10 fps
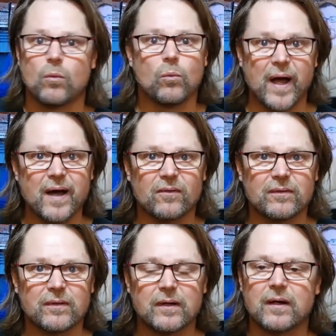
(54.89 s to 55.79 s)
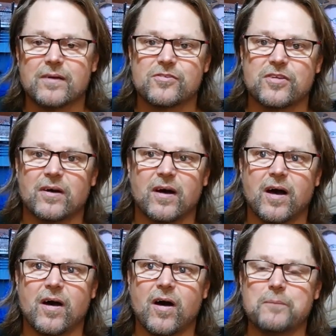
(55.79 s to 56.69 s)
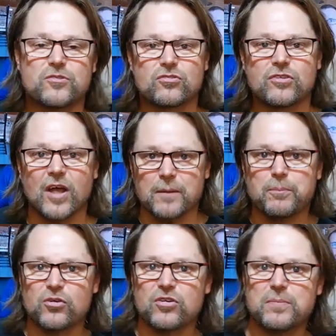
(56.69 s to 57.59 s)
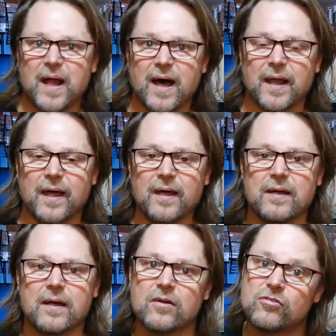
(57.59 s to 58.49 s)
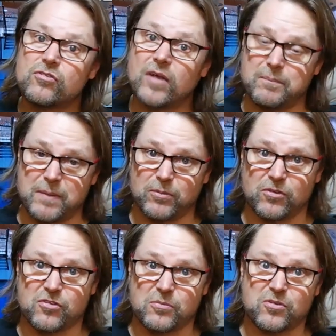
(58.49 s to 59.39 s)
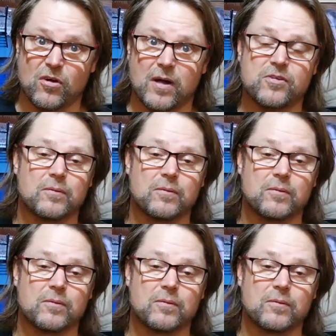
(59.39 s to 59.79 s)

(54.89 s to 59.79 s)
Wow. So I'm going to push a bit harder to get people to subscribe.